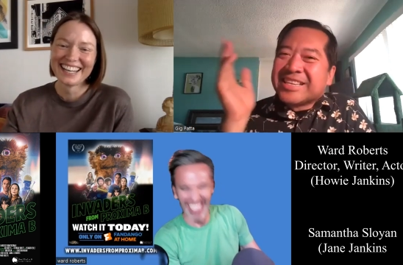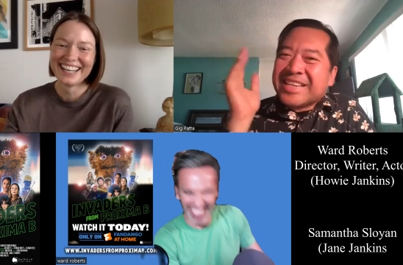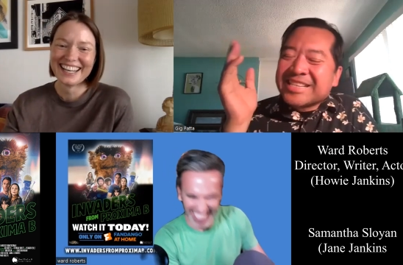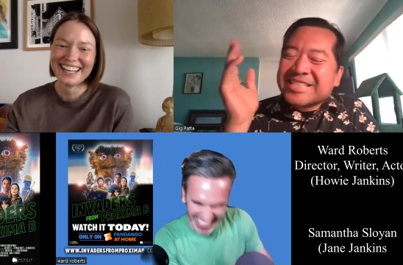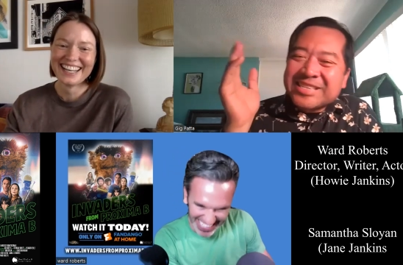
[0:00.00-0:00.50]
Speaker 1: to
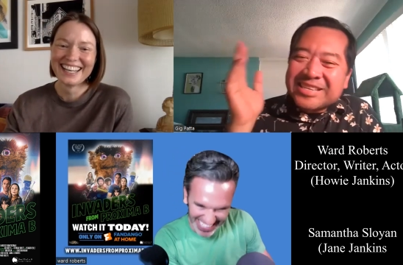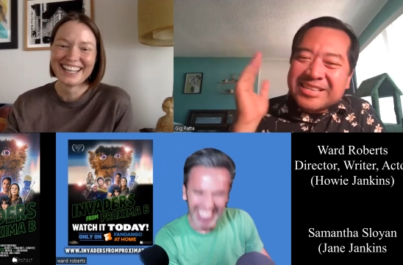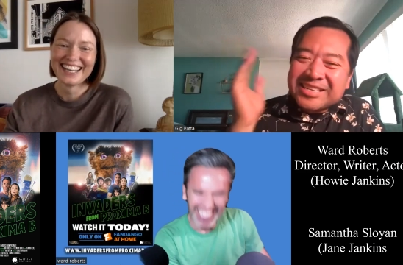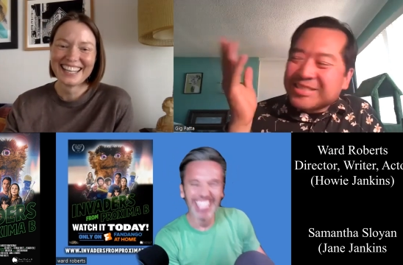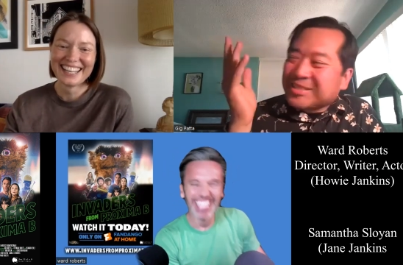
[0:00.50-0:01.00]
the next
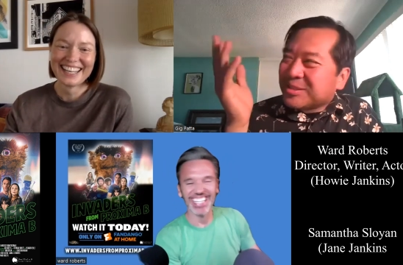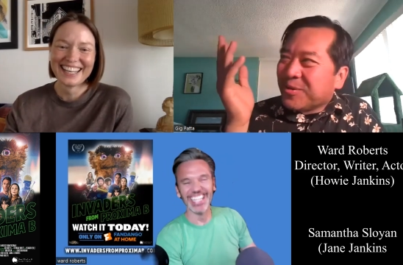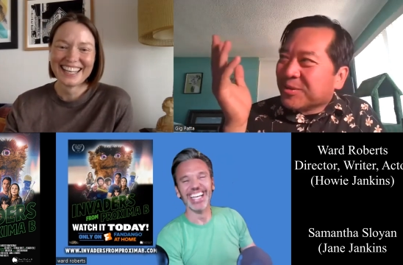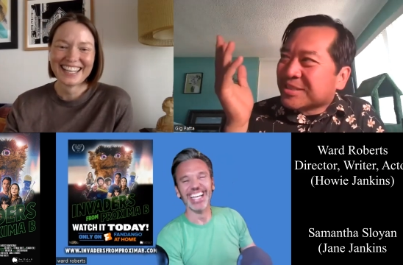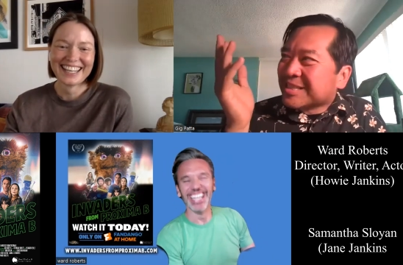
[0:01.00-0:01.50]

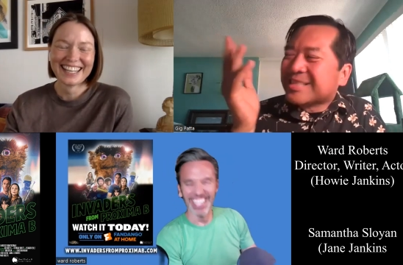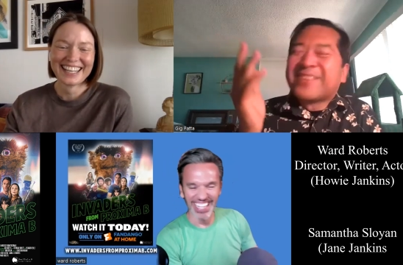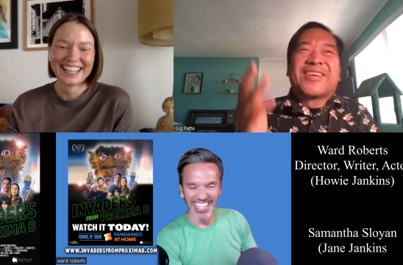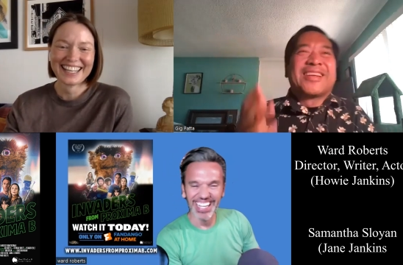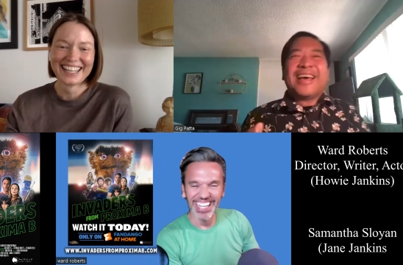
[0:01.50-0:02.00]
solar
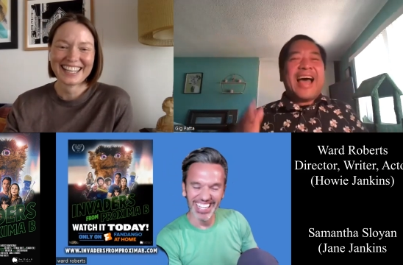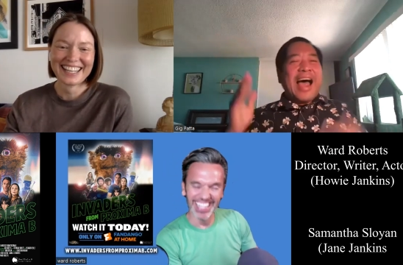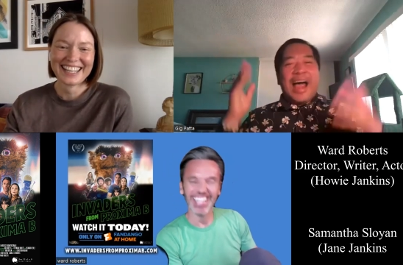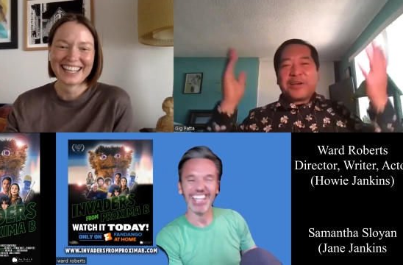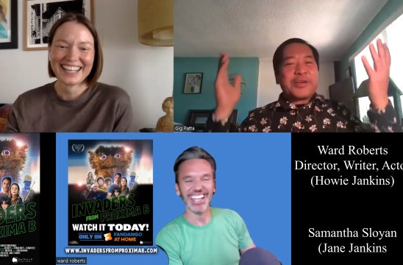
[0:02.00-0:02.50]
system?
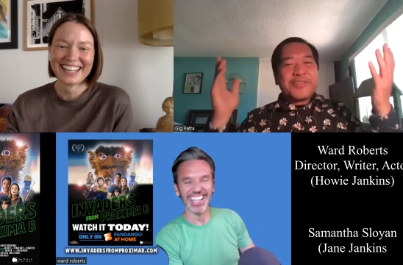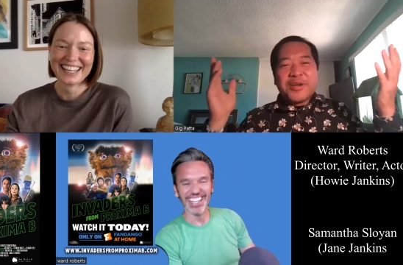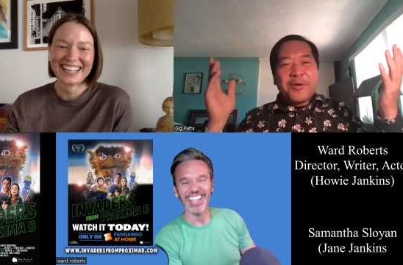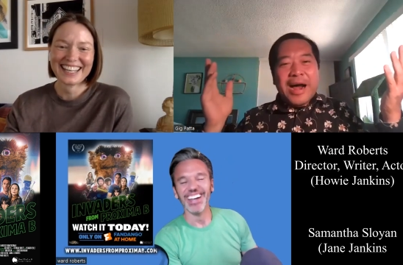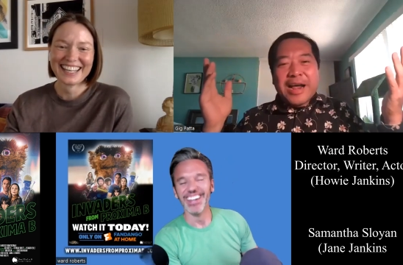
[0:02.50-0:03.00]
I don't
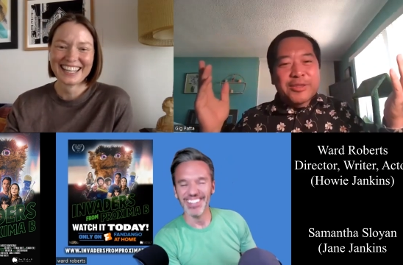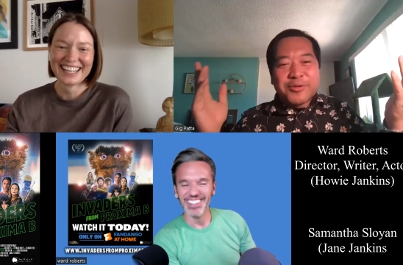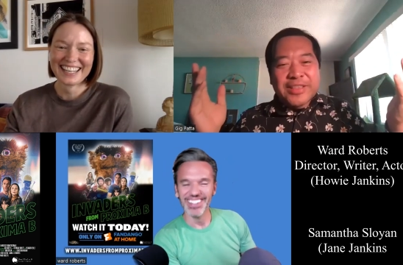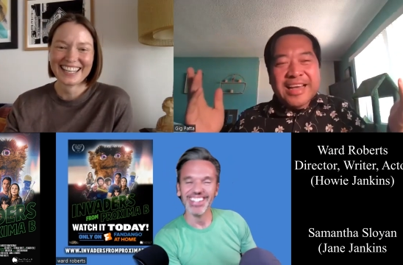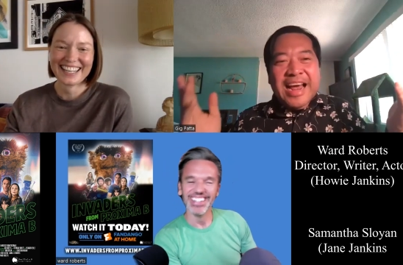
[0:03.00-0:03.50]
even know why I
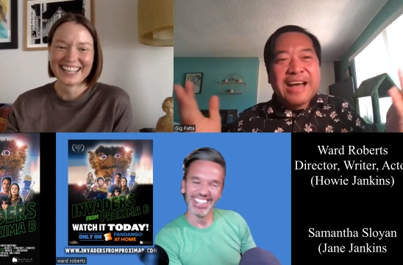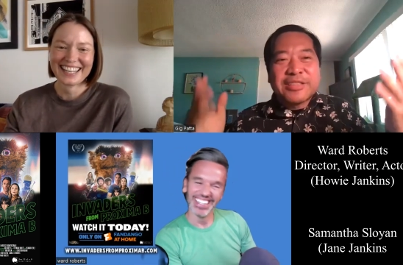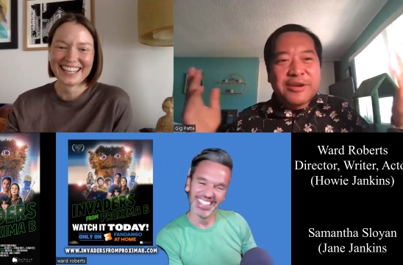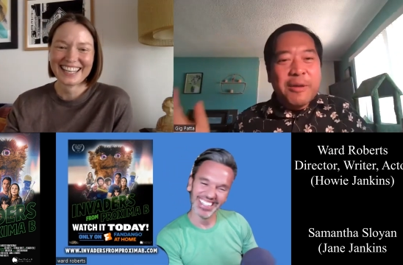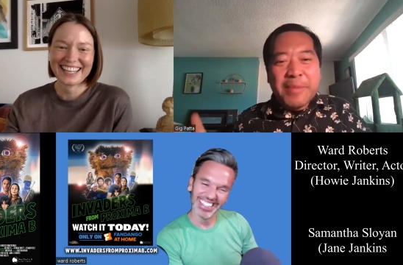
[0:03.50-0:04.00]
threw that
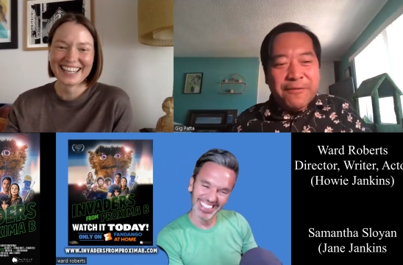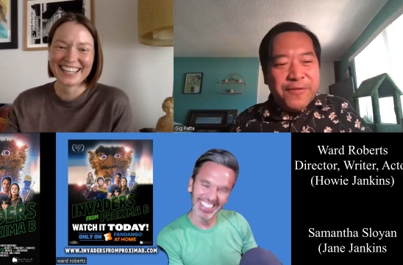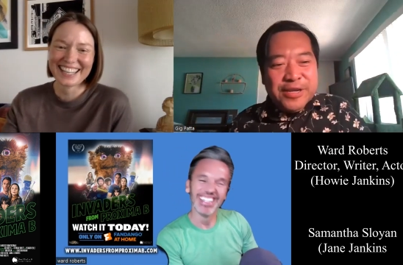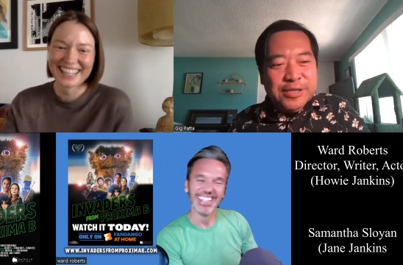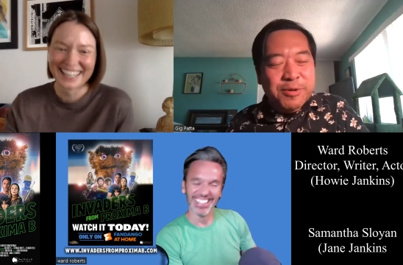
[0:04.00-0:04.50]
out there on my
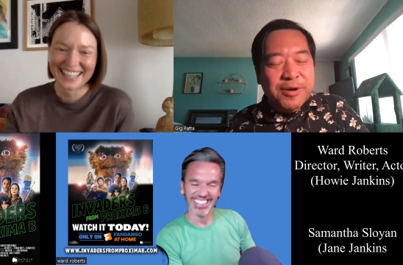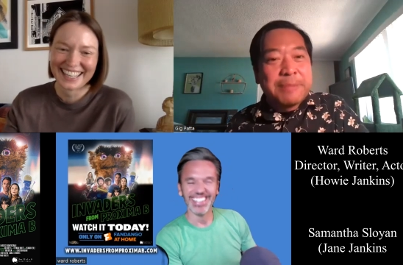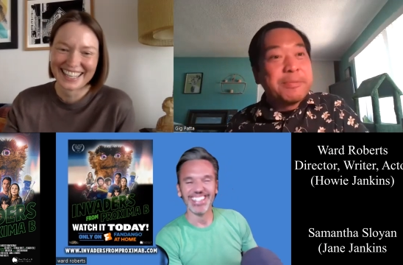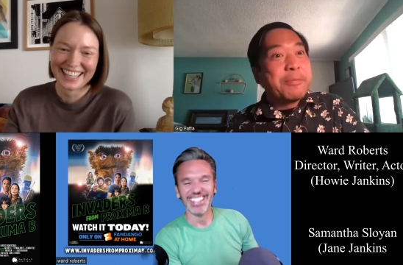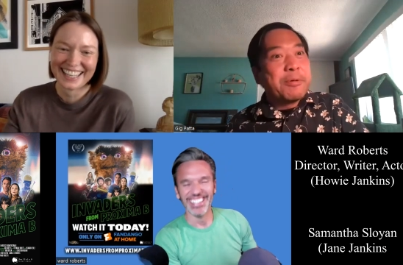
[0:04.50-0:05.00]

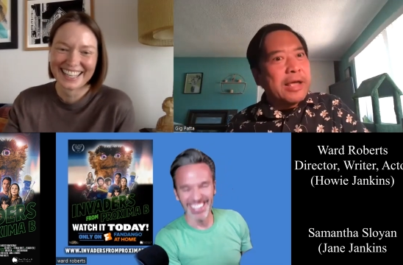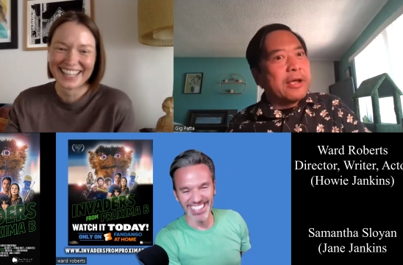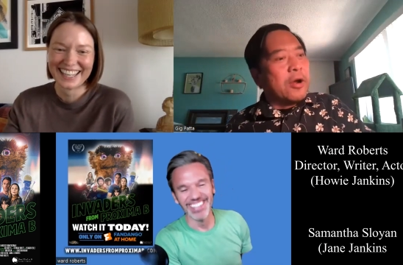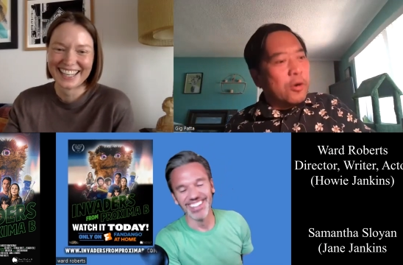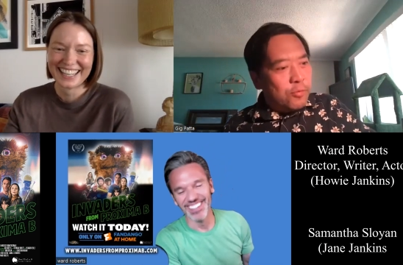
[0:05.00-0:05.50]
Facebook, and people were
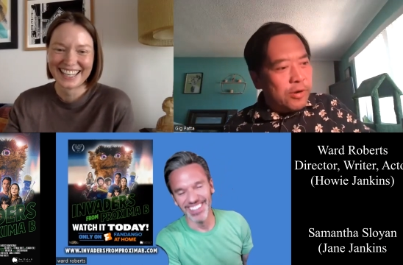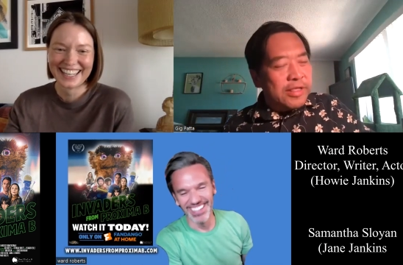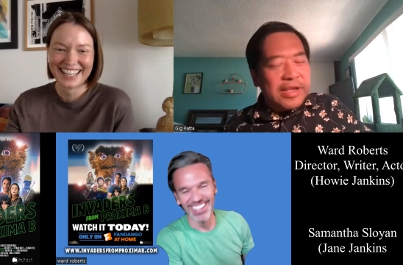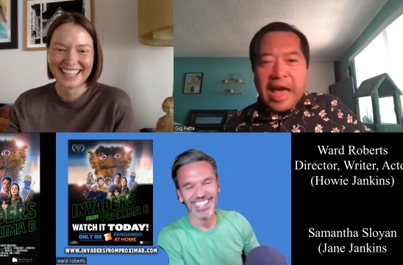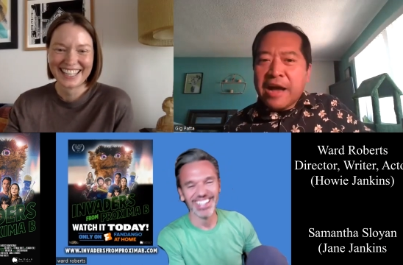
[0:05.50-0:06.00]
like,
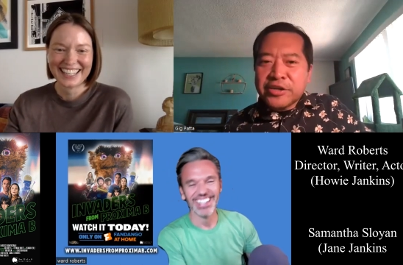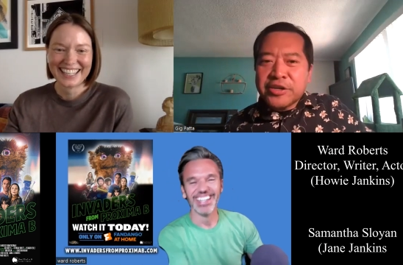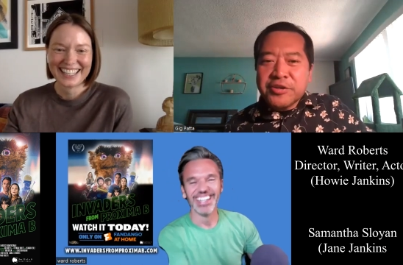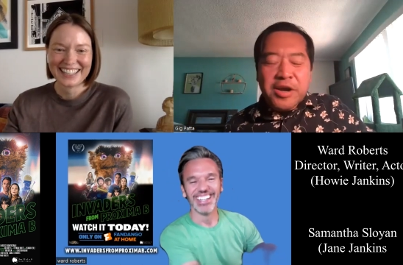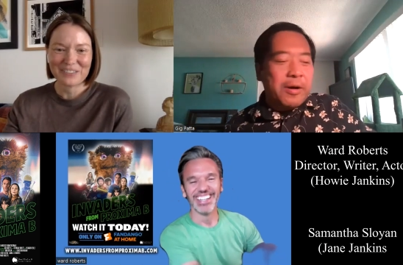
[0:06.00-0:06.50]
really? How
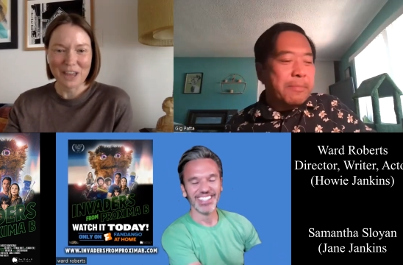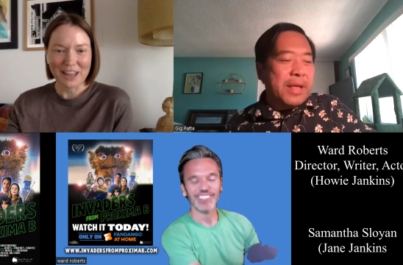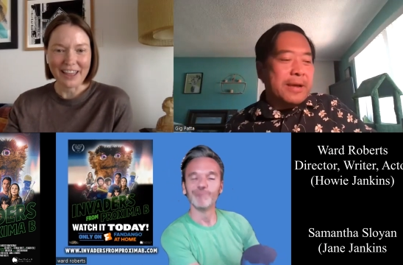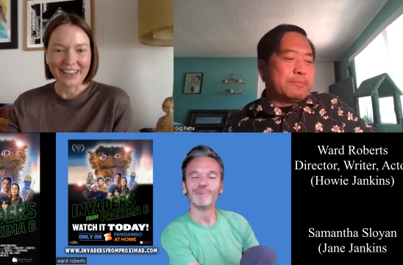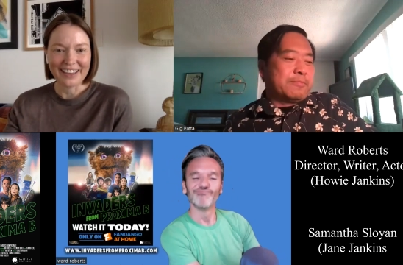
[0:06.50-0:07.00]
did you know?
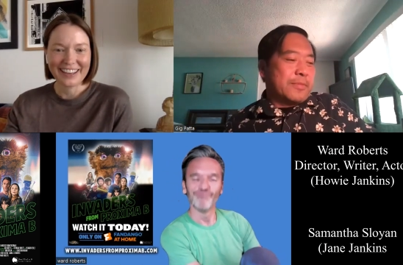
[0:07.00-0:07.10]
Really?